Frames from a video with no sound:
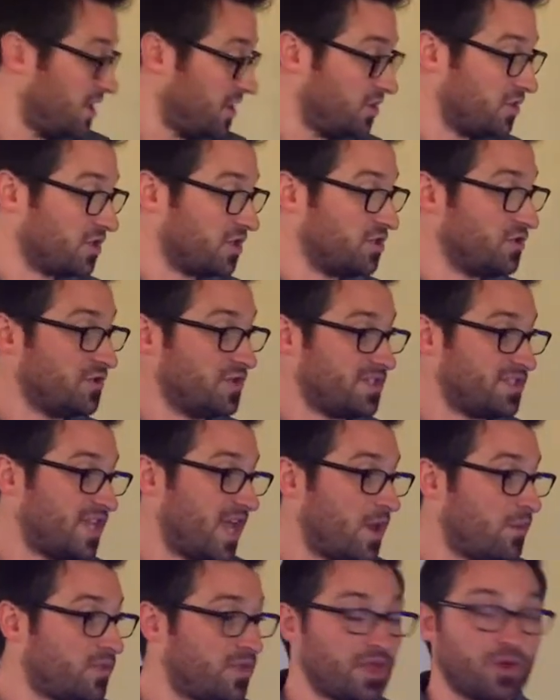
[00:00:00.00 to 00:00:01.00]
You could do the
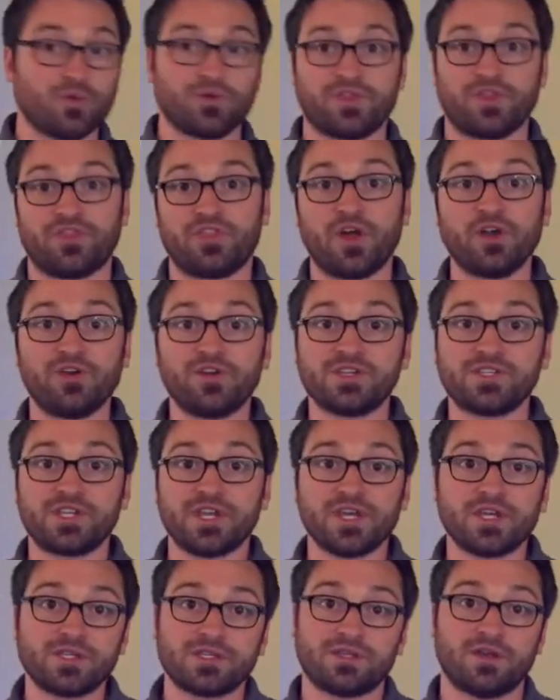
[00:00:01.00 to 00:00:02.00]
same thing with the
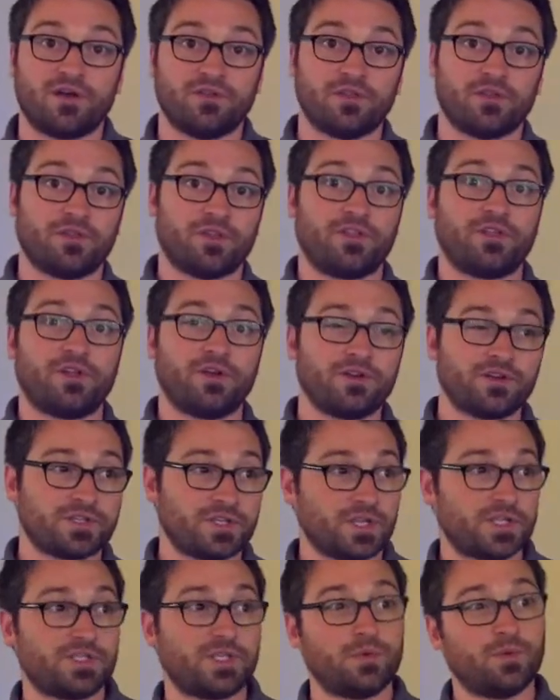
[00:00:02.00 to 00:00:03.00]
ThunderStiks, although the
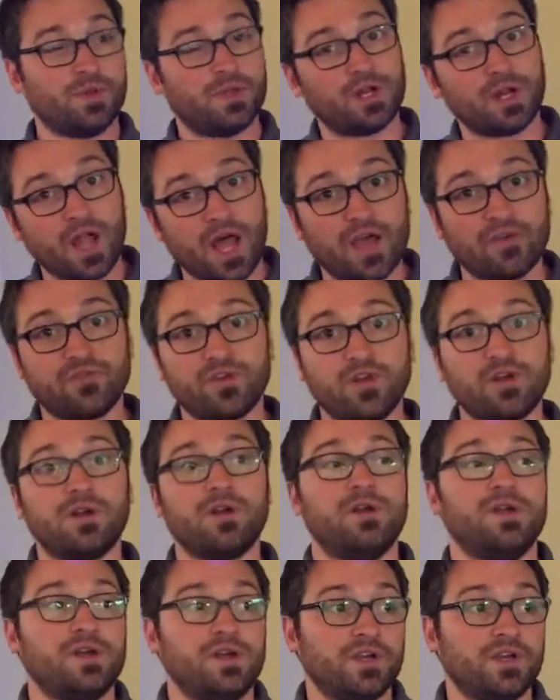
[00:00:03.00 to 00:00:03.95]
ThunderStiks seem a little heavier, so